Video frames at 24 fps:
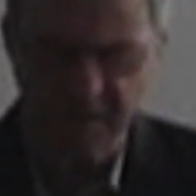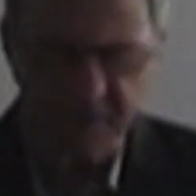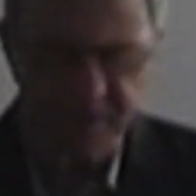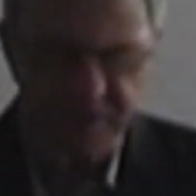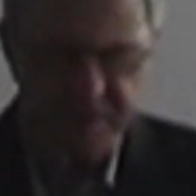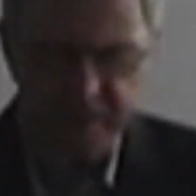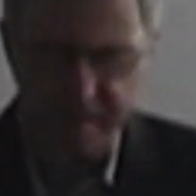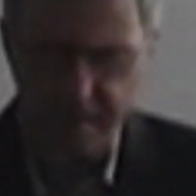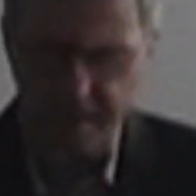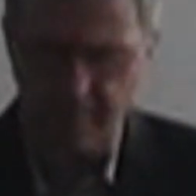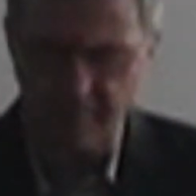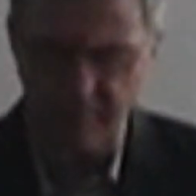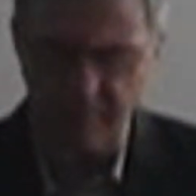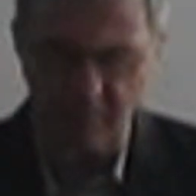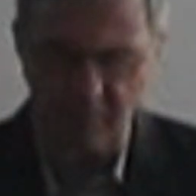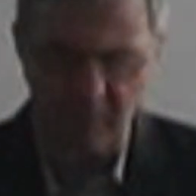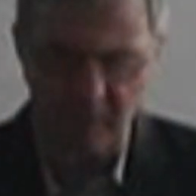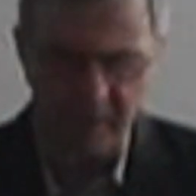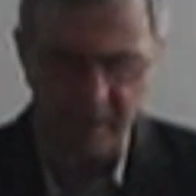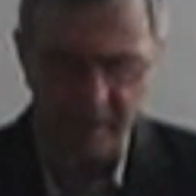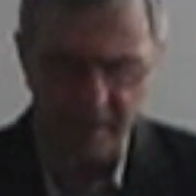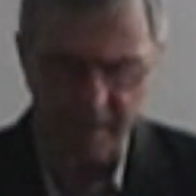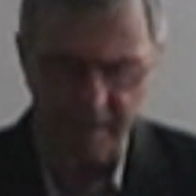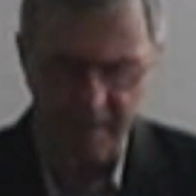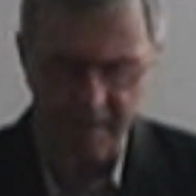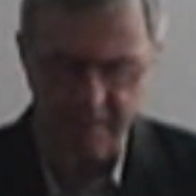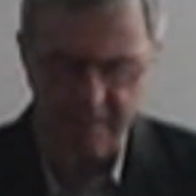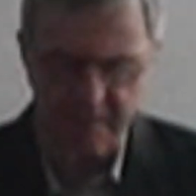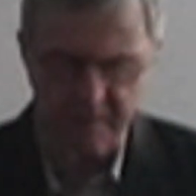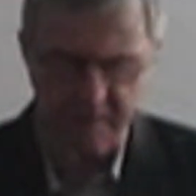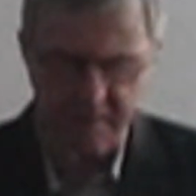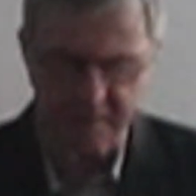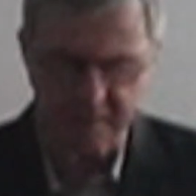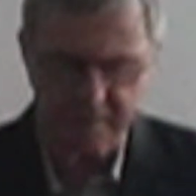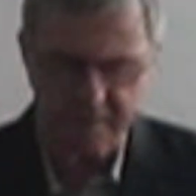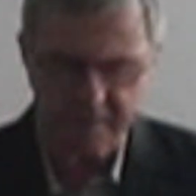us how to pray,"
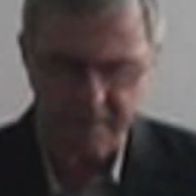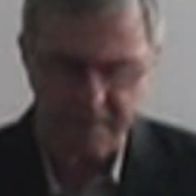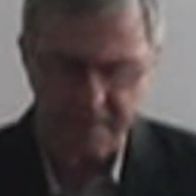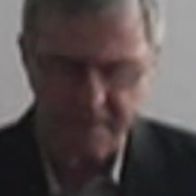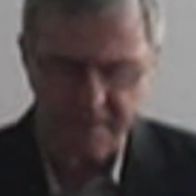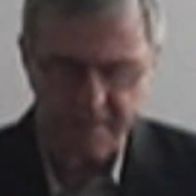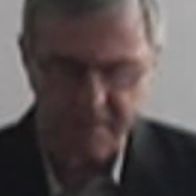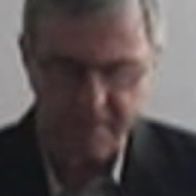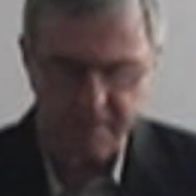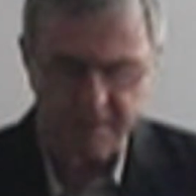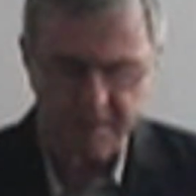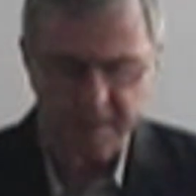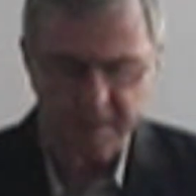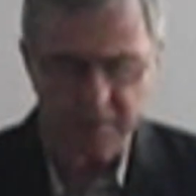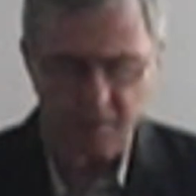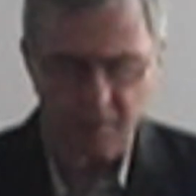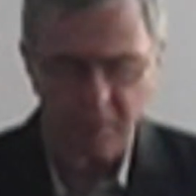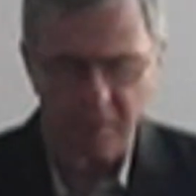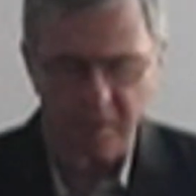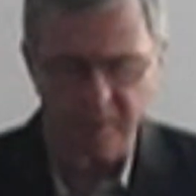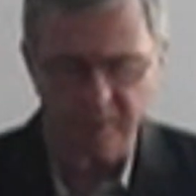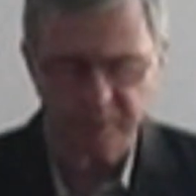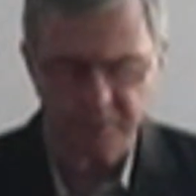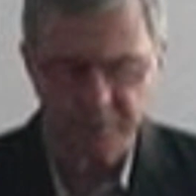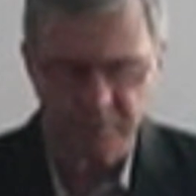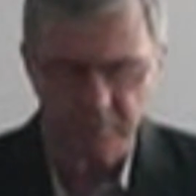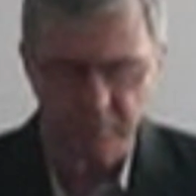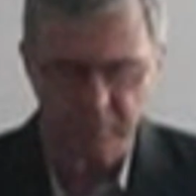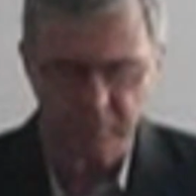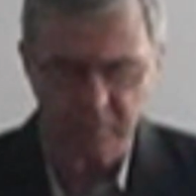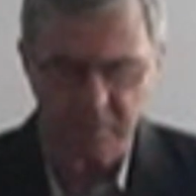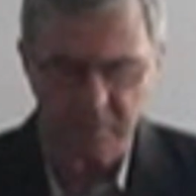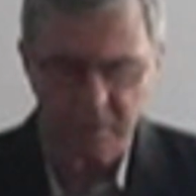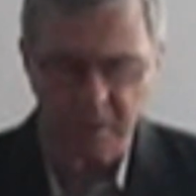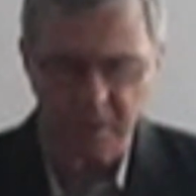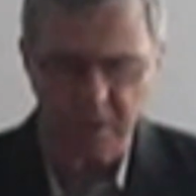he told them to
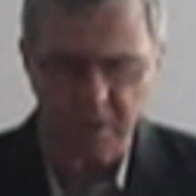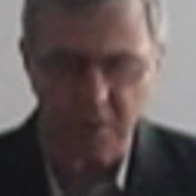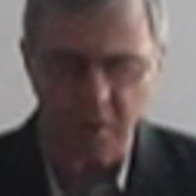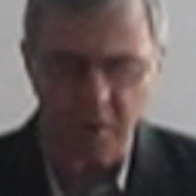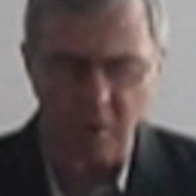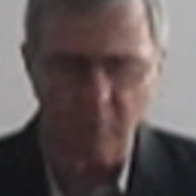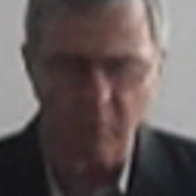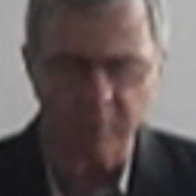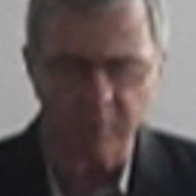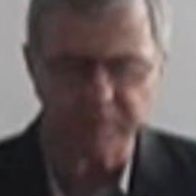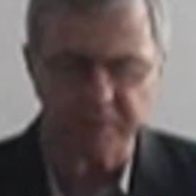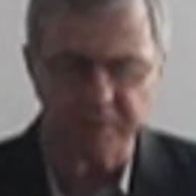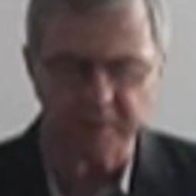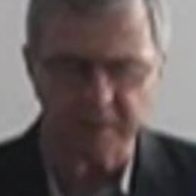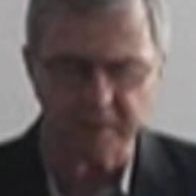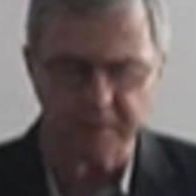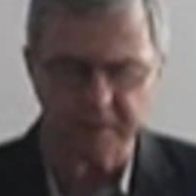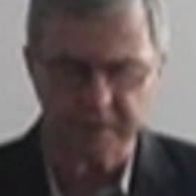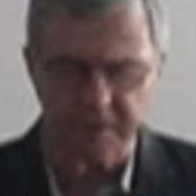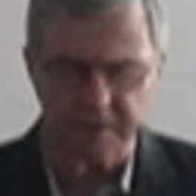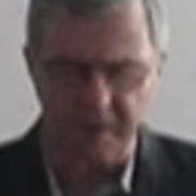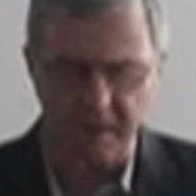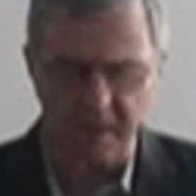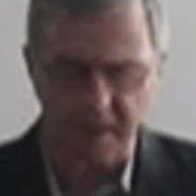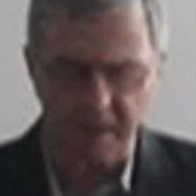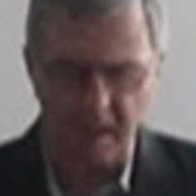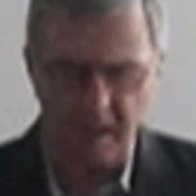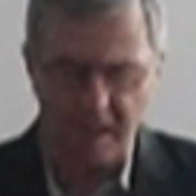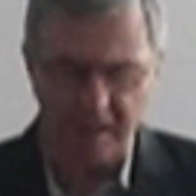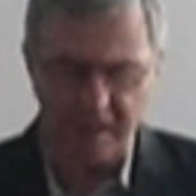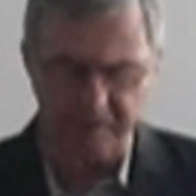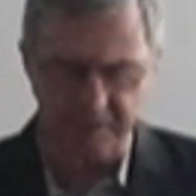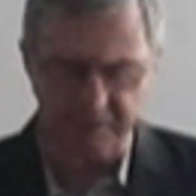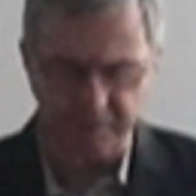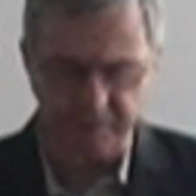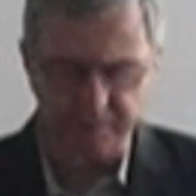go within to the
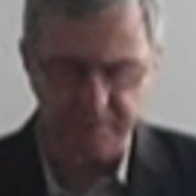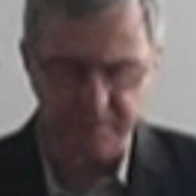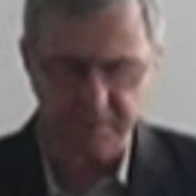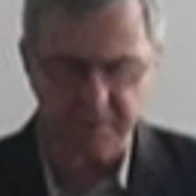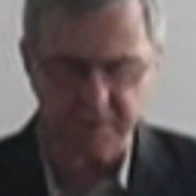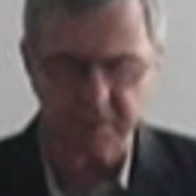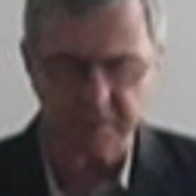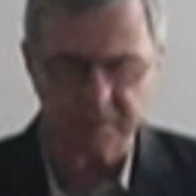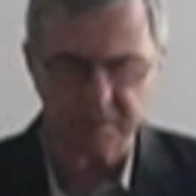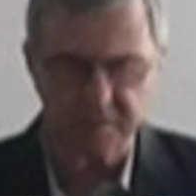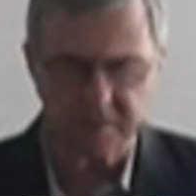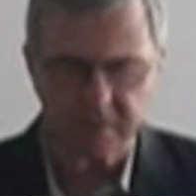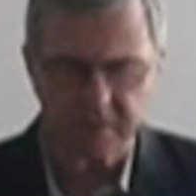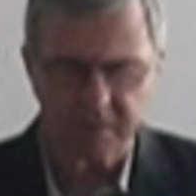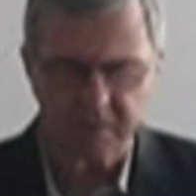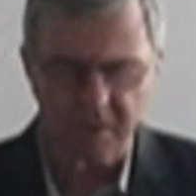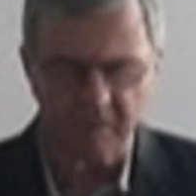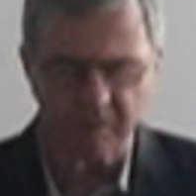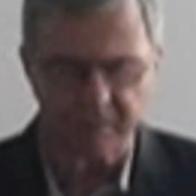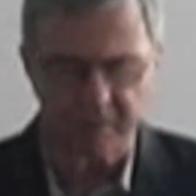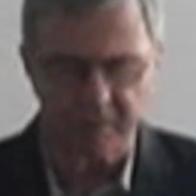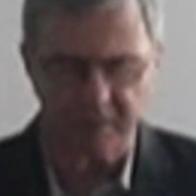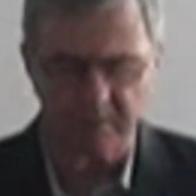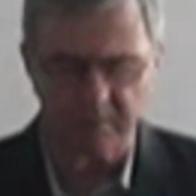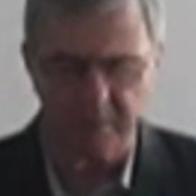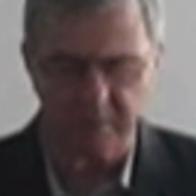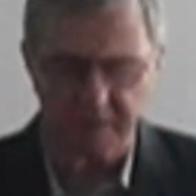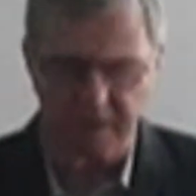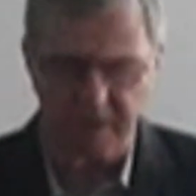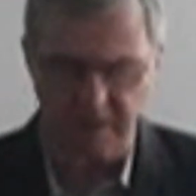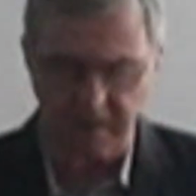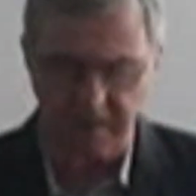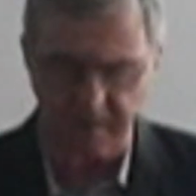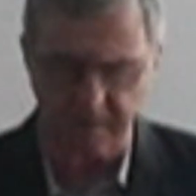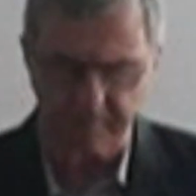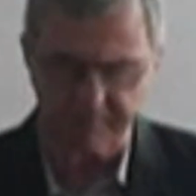closet of their
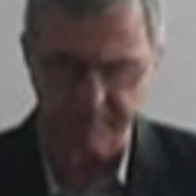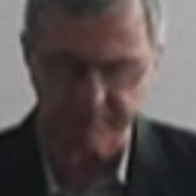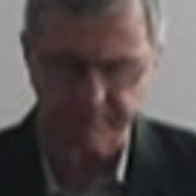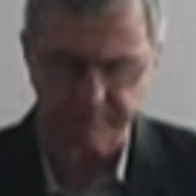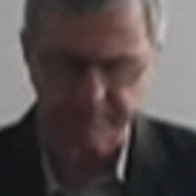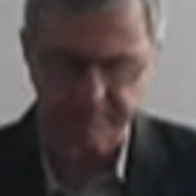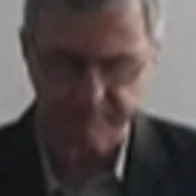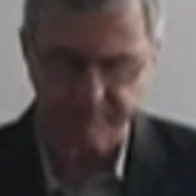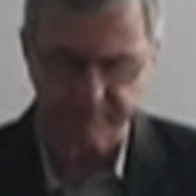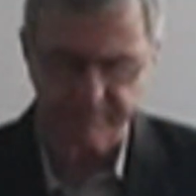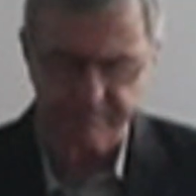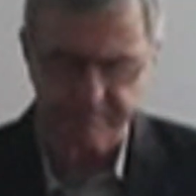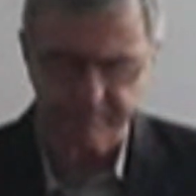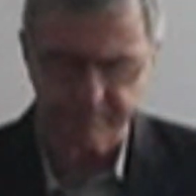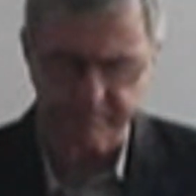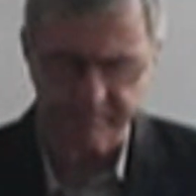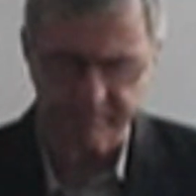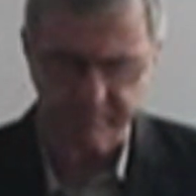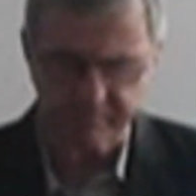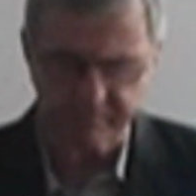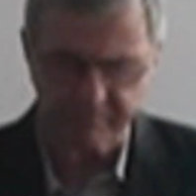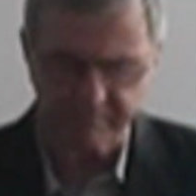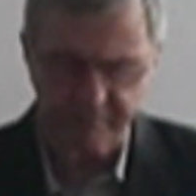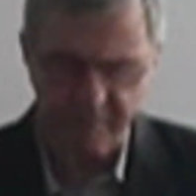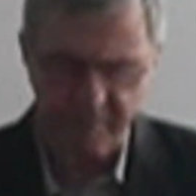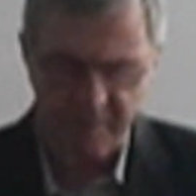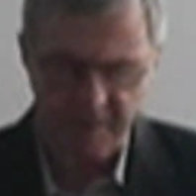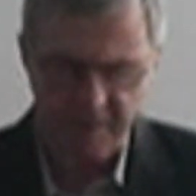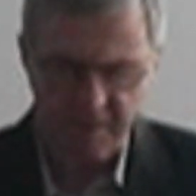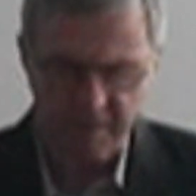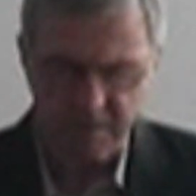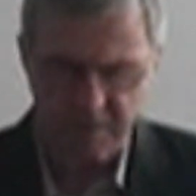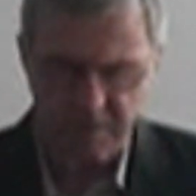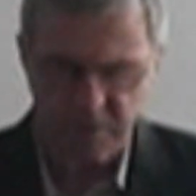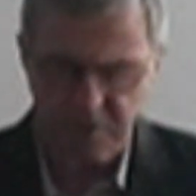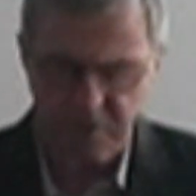being,
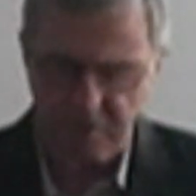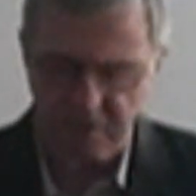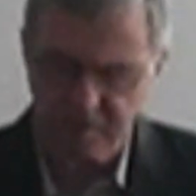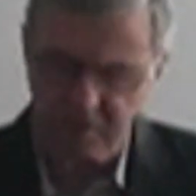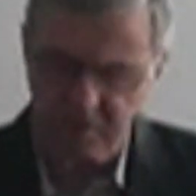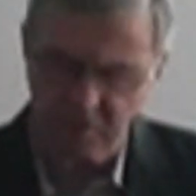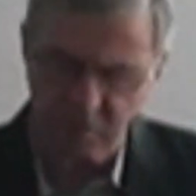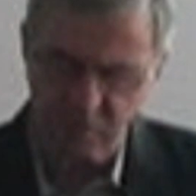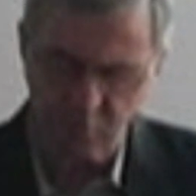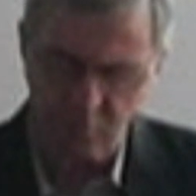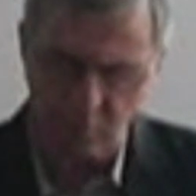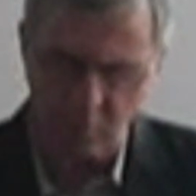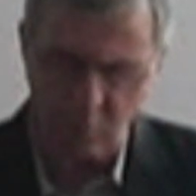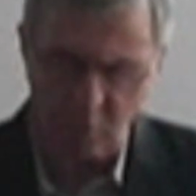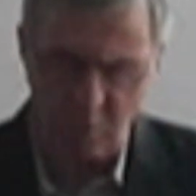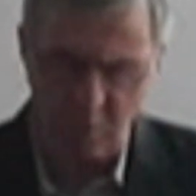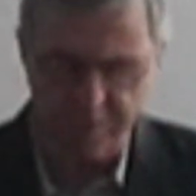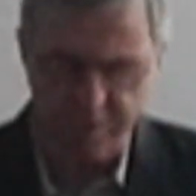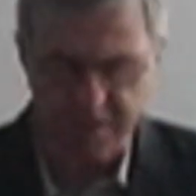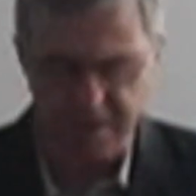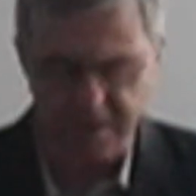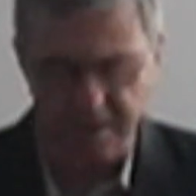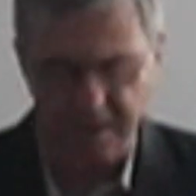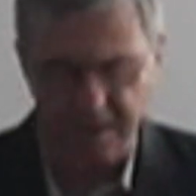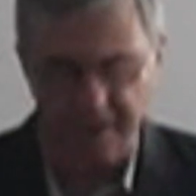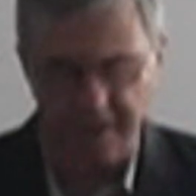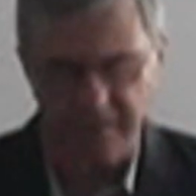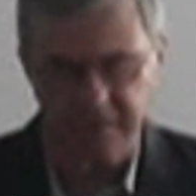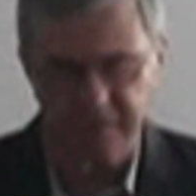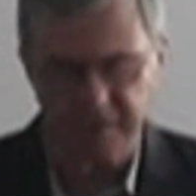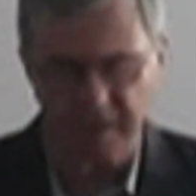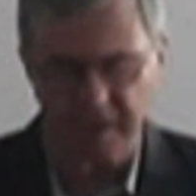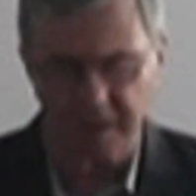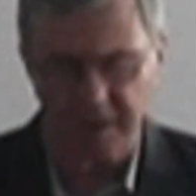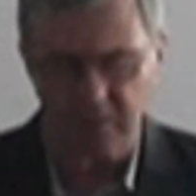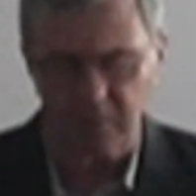to shut the door to the
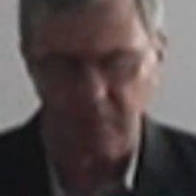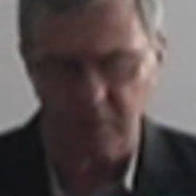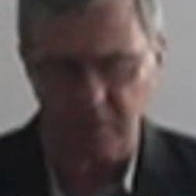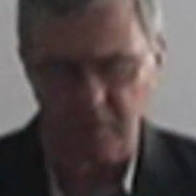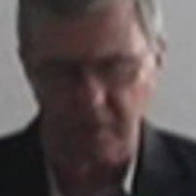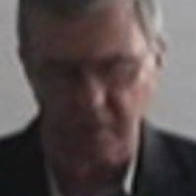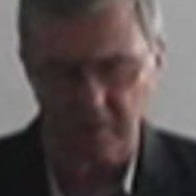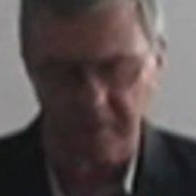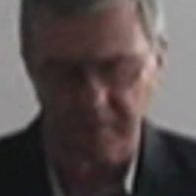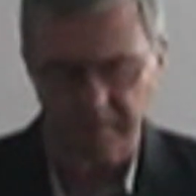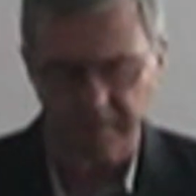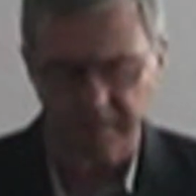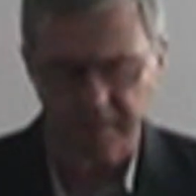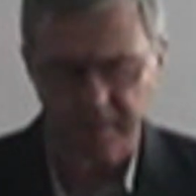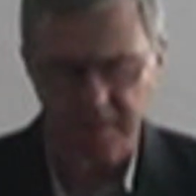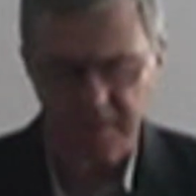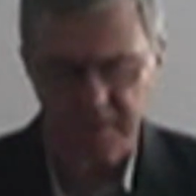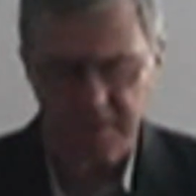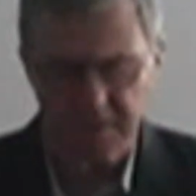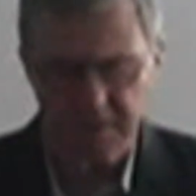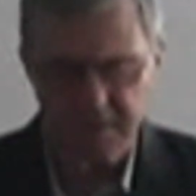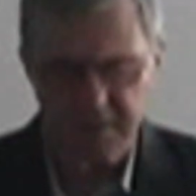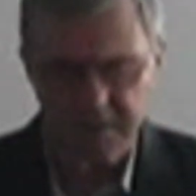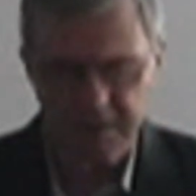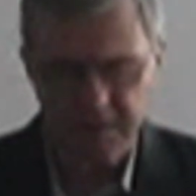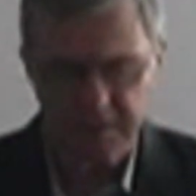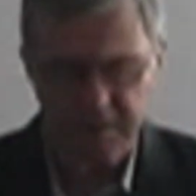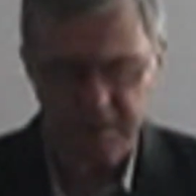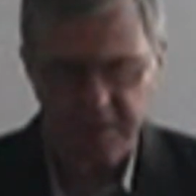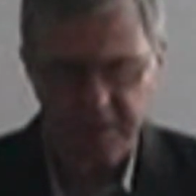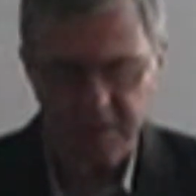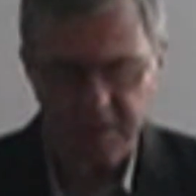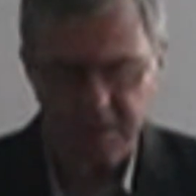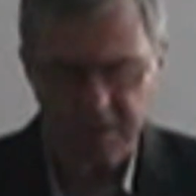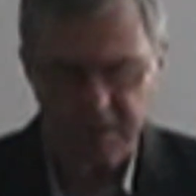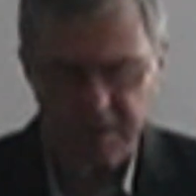outside world,
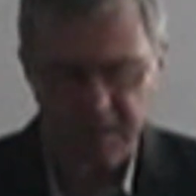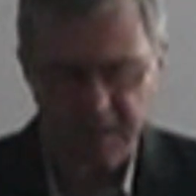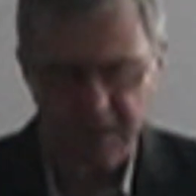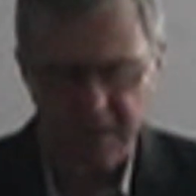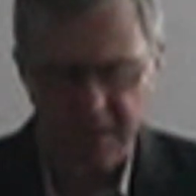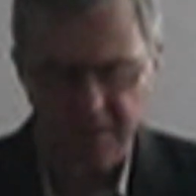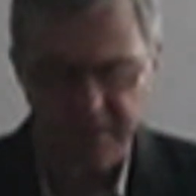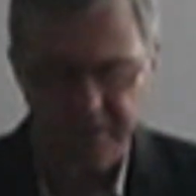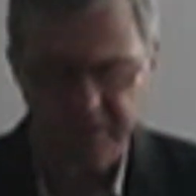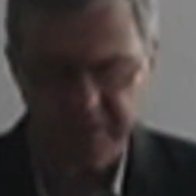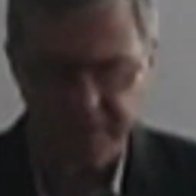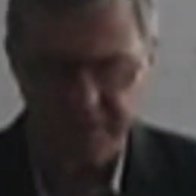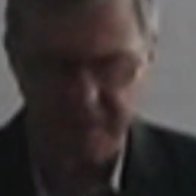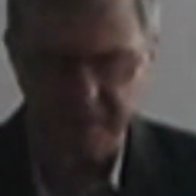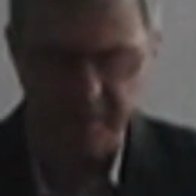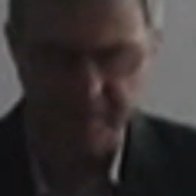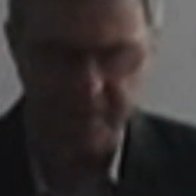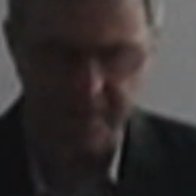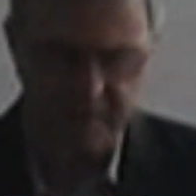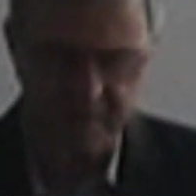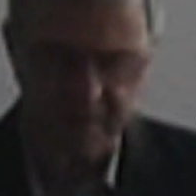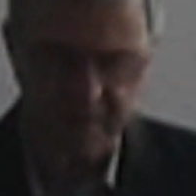and listen